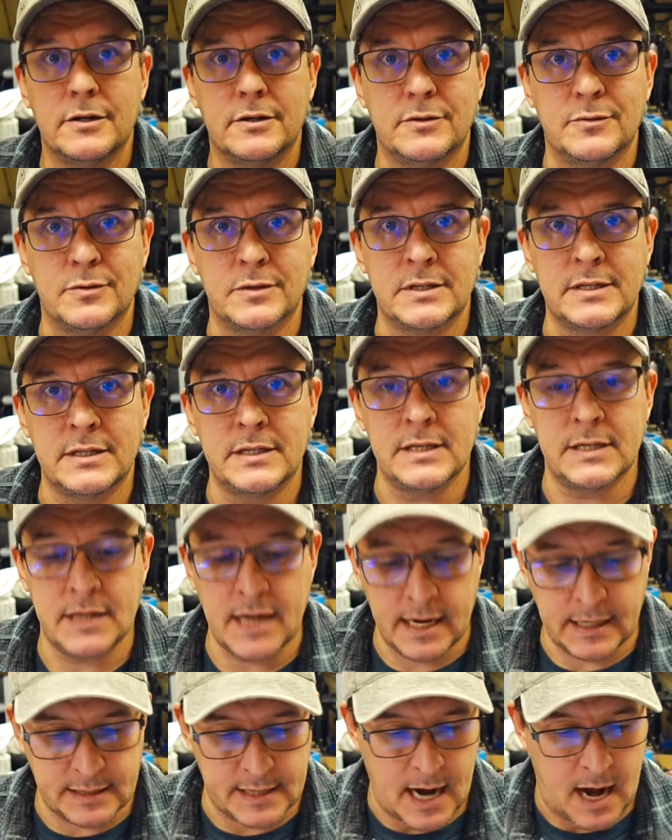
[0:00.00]
we'll see you
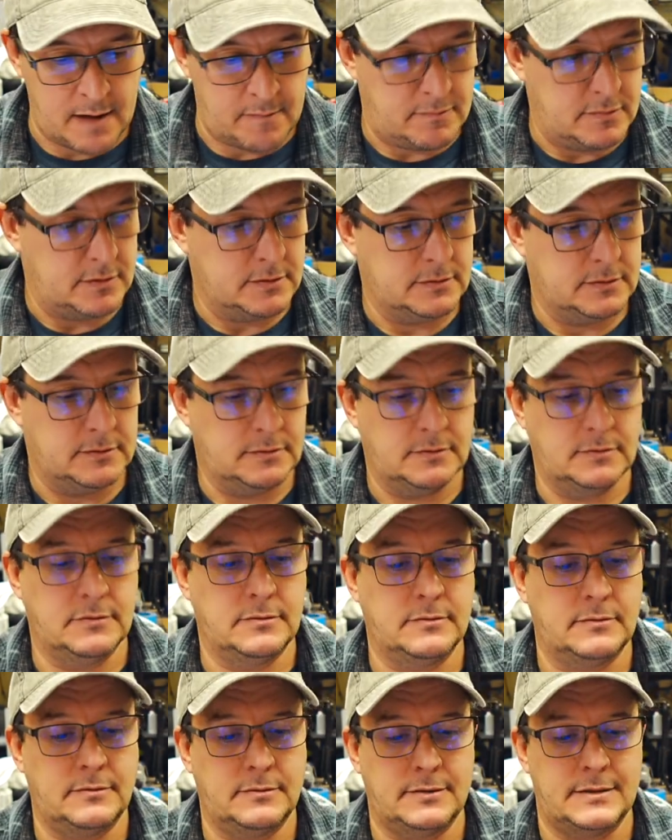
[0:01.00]
next time.
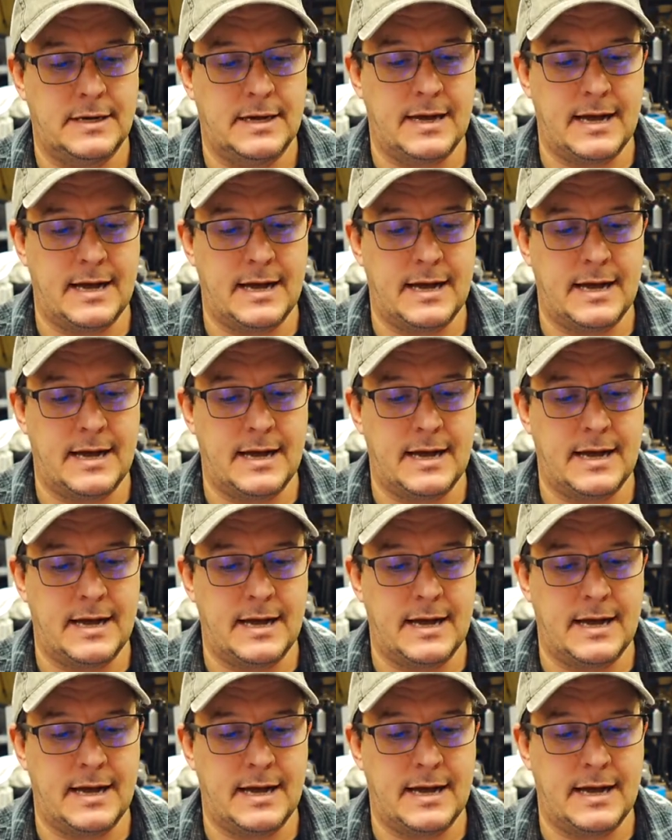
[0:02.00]
Ha